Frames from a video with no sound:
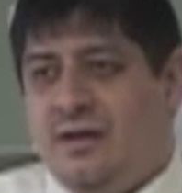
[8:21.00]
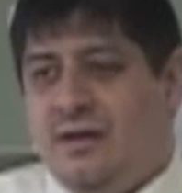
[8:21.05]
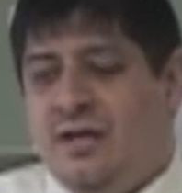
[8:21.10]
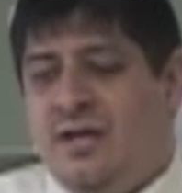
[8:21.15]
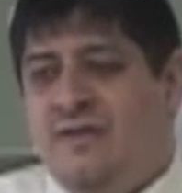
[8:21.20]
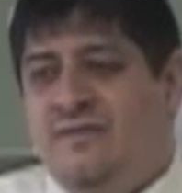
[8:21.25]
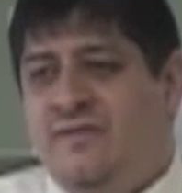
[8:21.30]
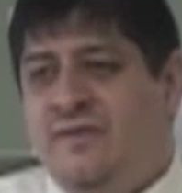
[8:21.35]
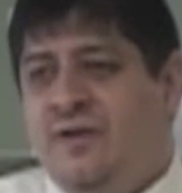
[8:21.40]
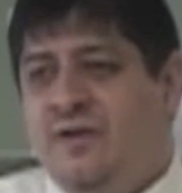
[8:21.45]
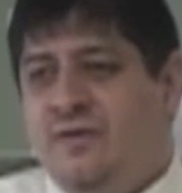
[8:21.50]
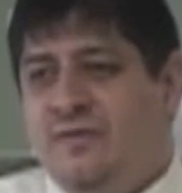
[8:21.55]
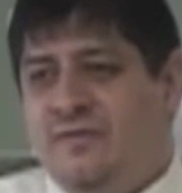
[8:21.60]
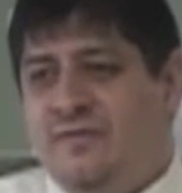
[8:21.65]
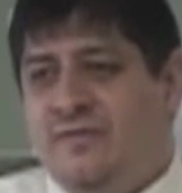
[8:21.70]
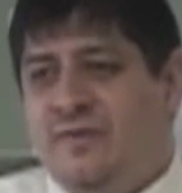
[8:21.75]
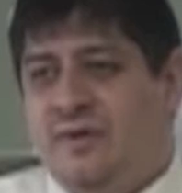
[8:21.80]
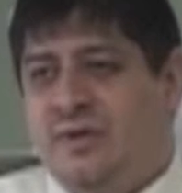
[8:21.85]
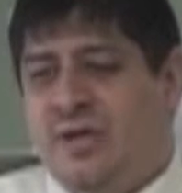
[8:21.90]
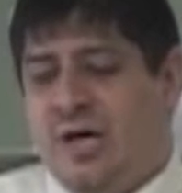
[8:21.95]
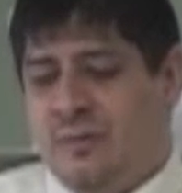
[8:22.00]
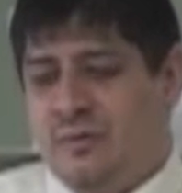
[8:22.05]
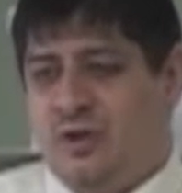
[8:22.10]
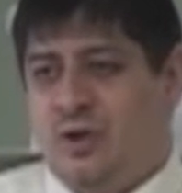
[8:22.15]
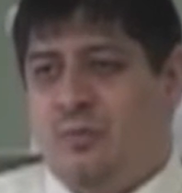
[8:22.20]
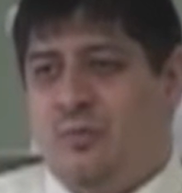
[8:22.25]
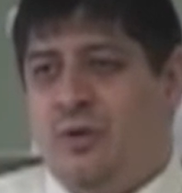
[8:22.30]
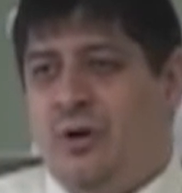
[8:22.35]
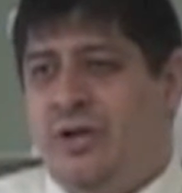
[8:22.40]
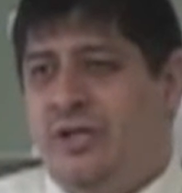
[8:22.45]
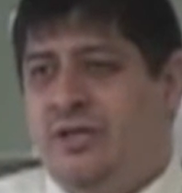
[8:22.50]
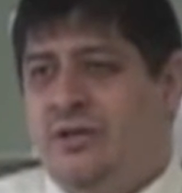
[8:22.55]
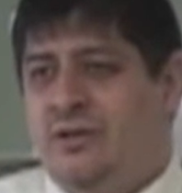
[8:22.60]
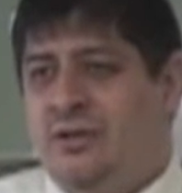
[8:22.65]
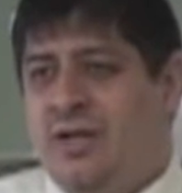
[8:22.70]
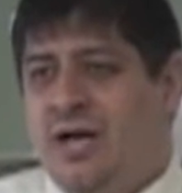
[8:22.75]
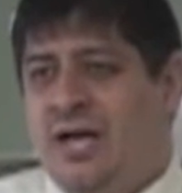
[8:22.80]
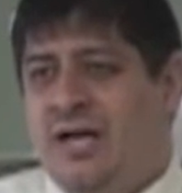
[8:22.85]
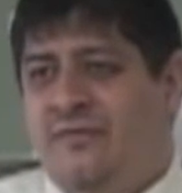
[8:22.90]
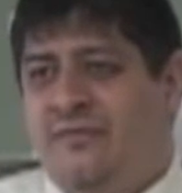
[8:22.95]
If you've come to a point in your
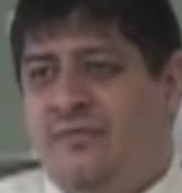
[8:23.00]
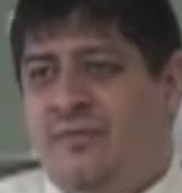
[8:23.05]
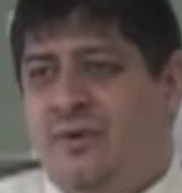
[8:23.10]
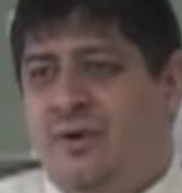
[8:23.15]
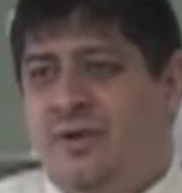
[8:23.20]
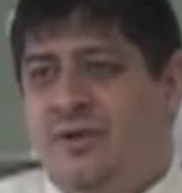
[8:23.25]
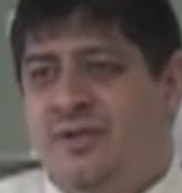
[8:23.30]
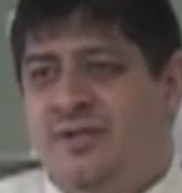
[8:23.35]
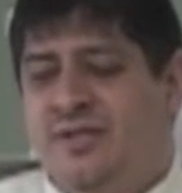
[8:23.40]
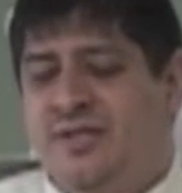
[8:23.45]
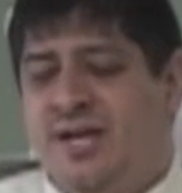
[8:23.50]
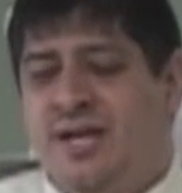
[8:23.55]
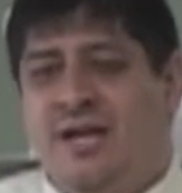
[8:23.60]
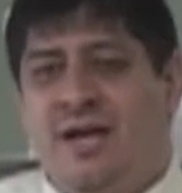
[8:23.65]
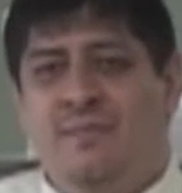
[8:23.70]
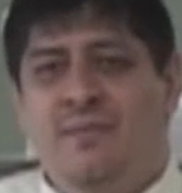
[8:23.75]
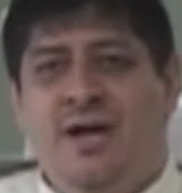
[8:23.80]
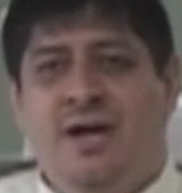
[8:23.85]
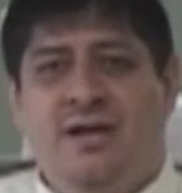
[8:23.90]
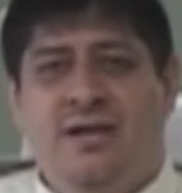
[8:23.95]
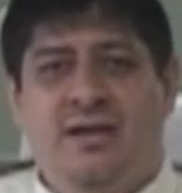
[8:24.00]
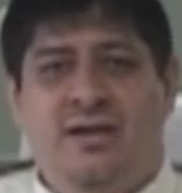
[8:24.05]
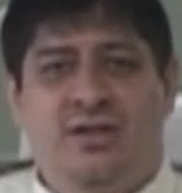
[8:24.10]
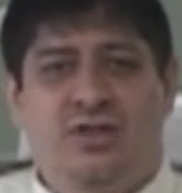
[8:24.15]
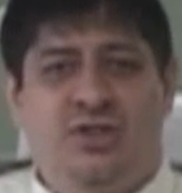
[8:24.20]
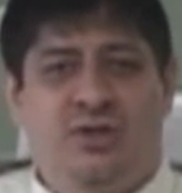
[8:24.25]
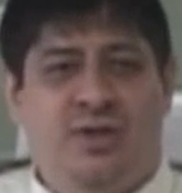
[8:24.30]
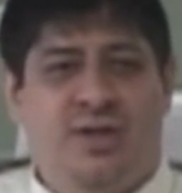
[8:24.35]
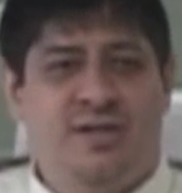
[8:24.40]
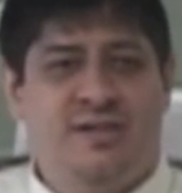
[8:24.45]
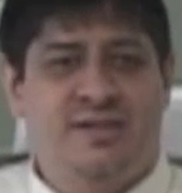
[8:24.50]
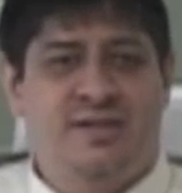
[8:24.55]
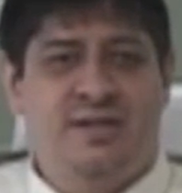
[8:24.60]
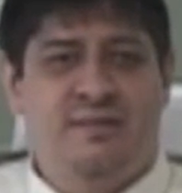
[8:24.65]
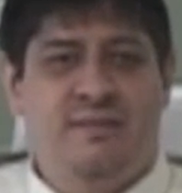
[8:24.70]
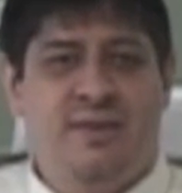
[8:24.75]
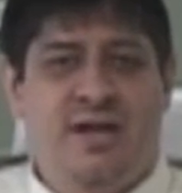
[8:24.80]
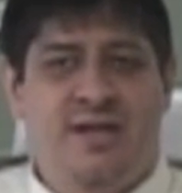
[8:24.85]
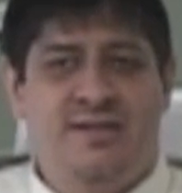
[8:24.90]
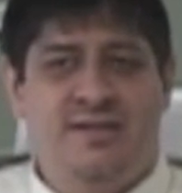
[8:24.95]
life where you're saying, I'm not going to trust
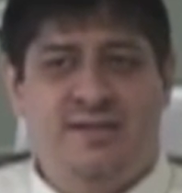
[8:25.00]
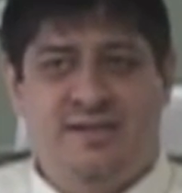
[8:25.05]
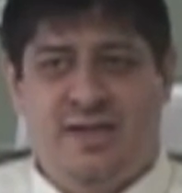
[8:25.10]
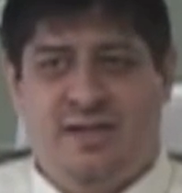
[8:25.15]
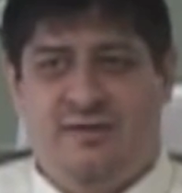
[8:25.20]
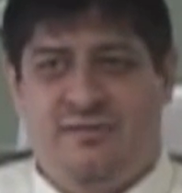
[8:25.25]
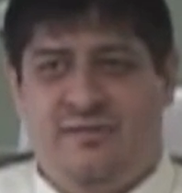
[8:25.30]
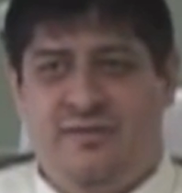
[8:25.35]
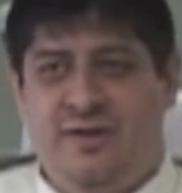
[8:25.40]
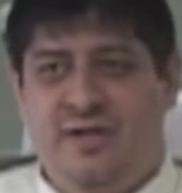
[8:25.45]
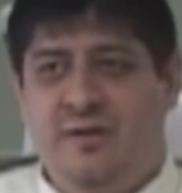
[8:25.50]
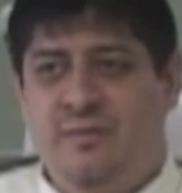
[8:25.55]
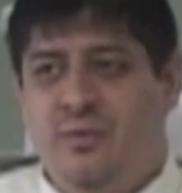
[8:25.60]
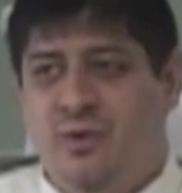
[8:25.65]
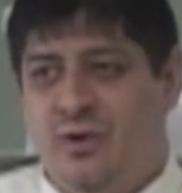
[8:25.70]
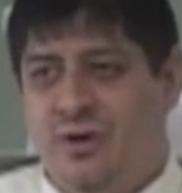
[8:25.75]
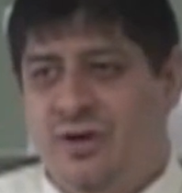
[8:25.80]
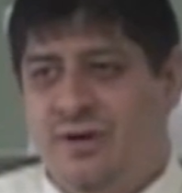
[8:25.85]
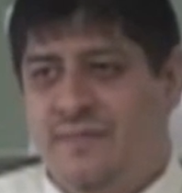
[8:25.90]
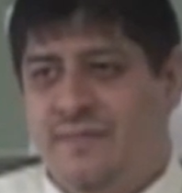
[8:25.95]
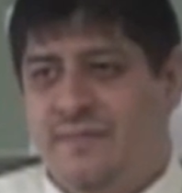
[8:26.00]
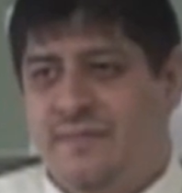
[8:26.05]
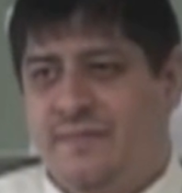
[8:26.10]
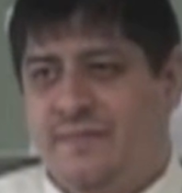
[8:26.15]
in myself anymore,